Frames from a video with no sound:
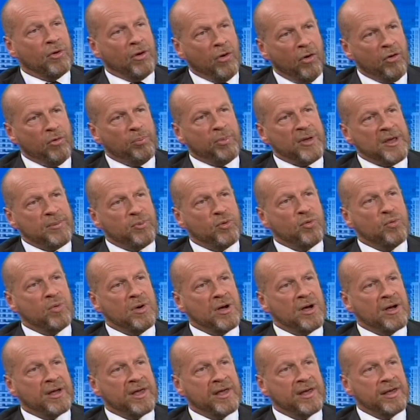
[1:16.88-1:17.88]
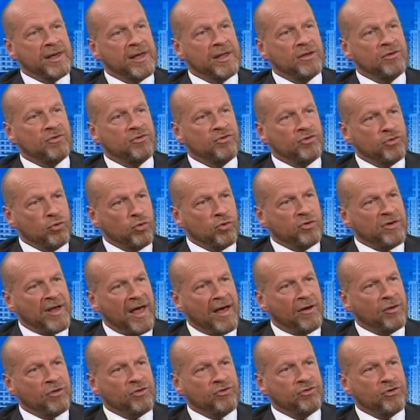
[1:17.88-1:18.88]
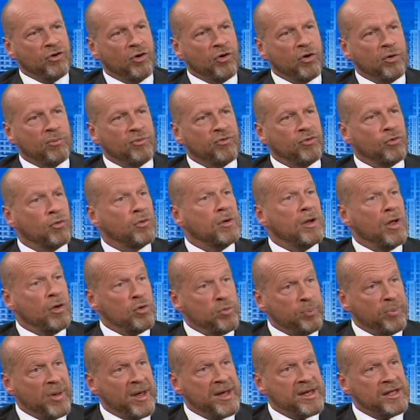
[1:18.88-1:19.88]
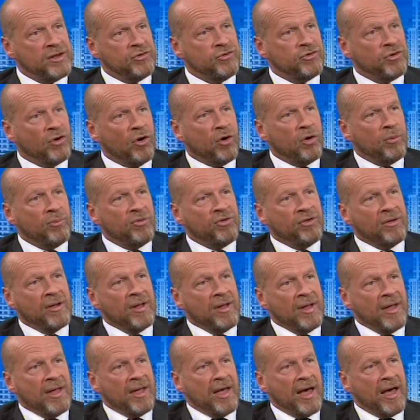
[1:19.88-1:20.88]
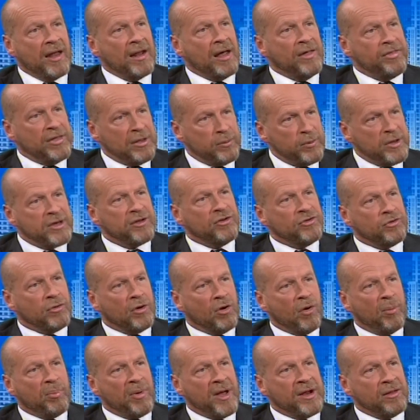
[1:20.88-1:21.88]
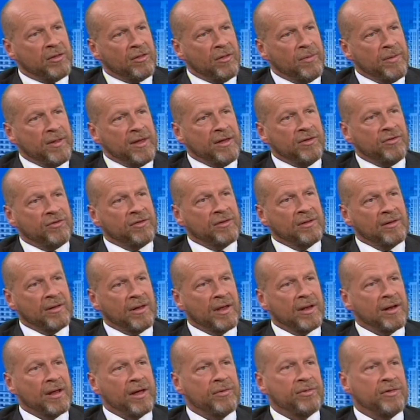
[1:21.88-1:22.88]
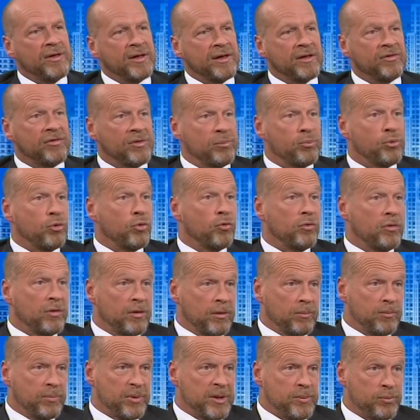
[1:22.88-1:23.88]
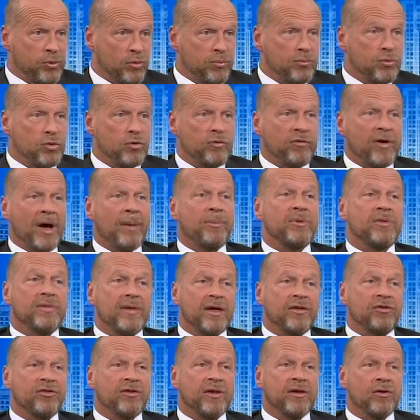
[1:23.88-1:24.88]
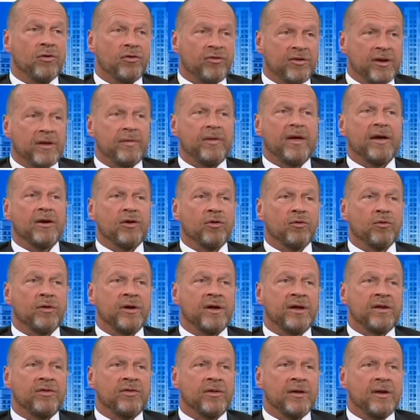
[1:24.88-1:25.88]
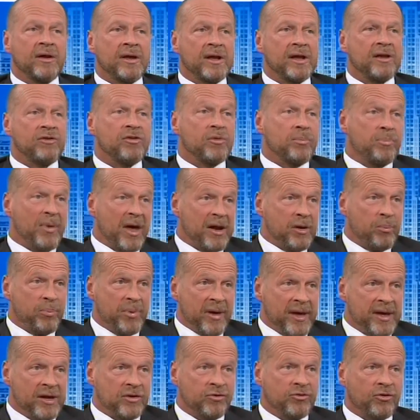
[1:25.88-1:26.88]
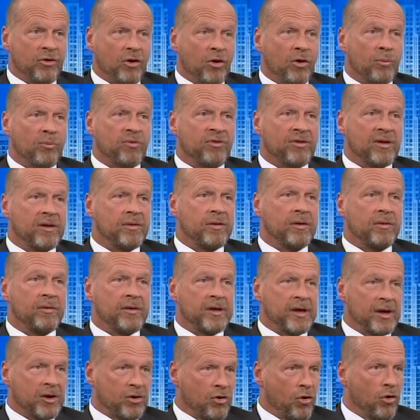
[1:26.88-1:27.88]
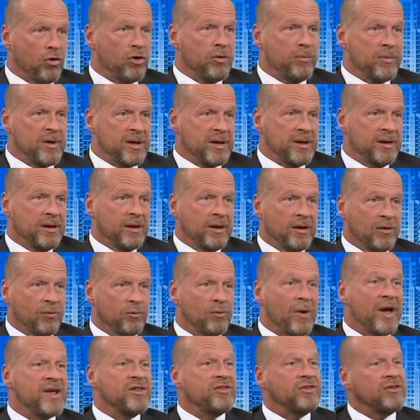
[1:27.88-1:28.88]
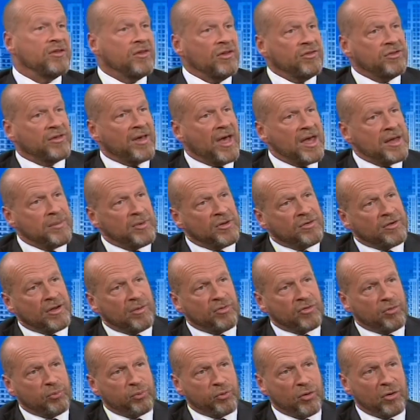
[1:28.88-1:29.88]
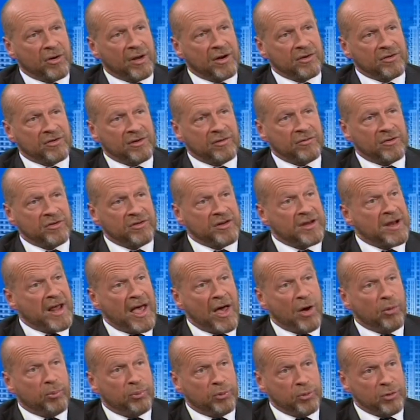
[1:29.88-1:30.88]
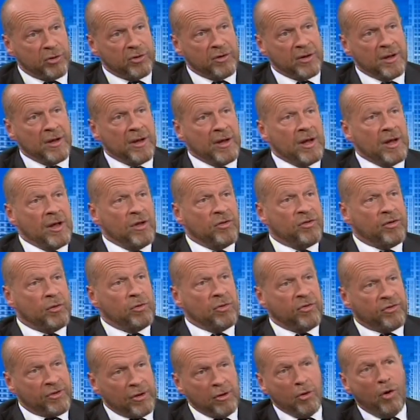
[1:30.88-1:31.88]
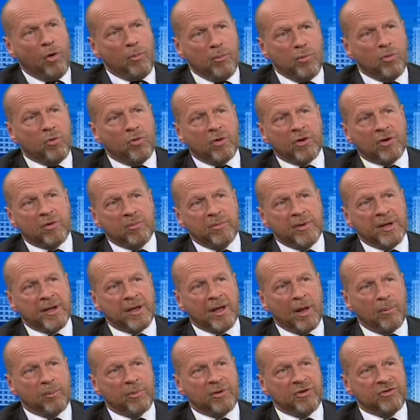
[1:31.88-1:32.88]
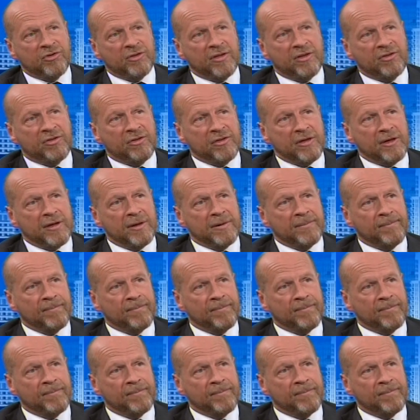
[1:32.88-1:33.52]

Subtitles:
are a lot of people working in short hours jobs or low paid jobs, and I think we can do a lot better than this. And I think it's important that people move up in their skills and in their careers into better paid jobs, and that the economy raises its game in terms of productivity and output. So there's a lot more that can be accomplished this year.